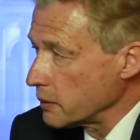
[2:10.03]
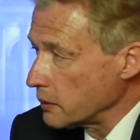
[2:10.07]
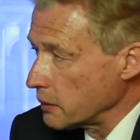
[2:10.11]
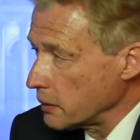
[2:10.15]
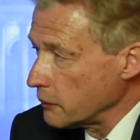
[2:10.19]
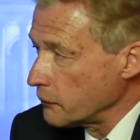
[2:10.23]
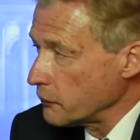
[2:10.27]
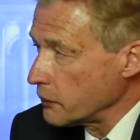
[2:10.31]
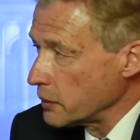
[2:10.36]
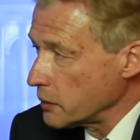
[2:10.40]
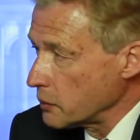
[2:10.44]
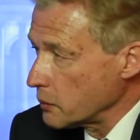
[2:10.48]

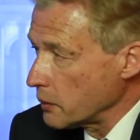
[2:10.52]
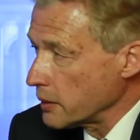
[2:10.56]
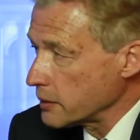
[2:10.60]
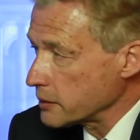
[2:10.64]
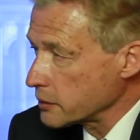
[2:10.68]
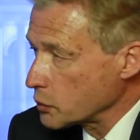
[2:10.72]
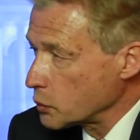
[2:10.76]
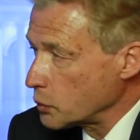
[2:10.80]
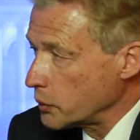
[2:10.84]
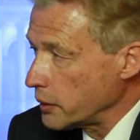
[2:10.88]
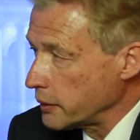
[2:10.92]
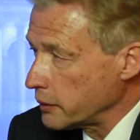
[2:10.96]
in the US
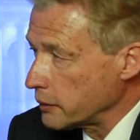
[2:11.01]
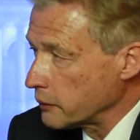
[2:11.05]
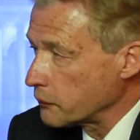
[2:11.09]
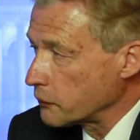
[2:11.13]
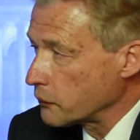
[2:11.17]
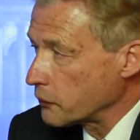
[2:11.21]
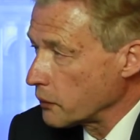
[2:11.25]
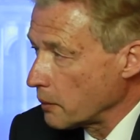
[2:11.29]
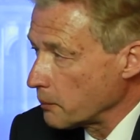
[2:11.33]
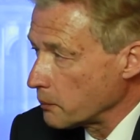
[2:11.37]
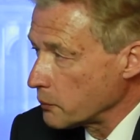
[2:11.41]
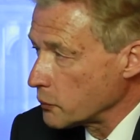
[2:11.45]
created
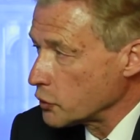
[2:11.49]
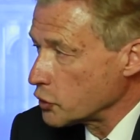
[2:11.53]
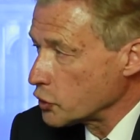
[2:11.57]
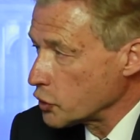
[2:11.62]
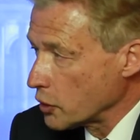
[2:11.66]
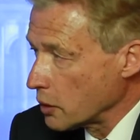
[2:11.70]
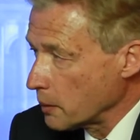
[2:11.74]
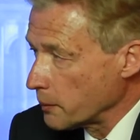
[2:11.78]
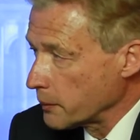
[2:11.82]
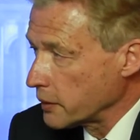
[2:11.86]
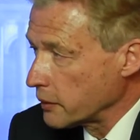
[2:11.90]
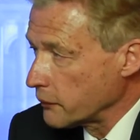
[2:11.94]
from
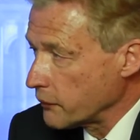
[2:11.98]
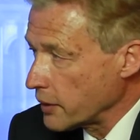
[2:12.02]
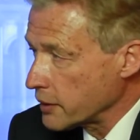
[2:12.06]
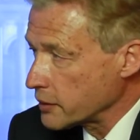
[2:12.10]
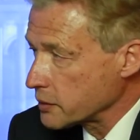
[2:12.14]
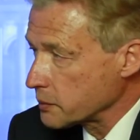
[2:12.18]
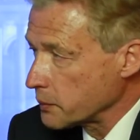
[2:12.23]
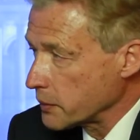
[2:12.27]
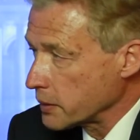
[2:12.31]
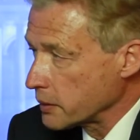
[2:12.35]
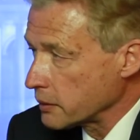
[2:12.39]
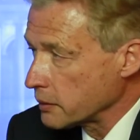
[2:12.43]
German
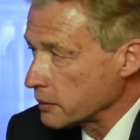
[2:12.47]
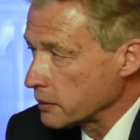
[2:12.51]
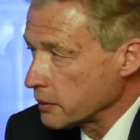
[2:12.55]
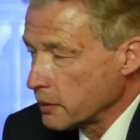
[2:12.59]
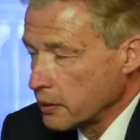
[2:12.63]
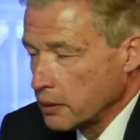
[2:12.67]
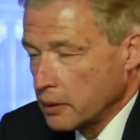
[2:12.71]
investment.